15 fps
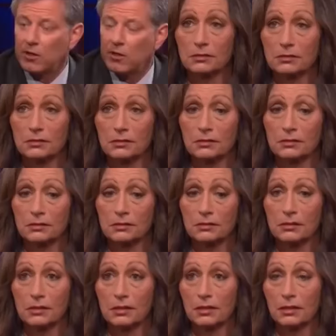it.
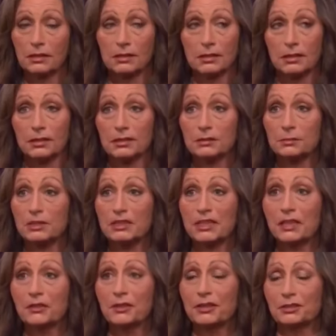You never wanted
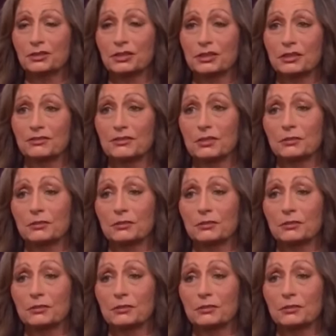my love.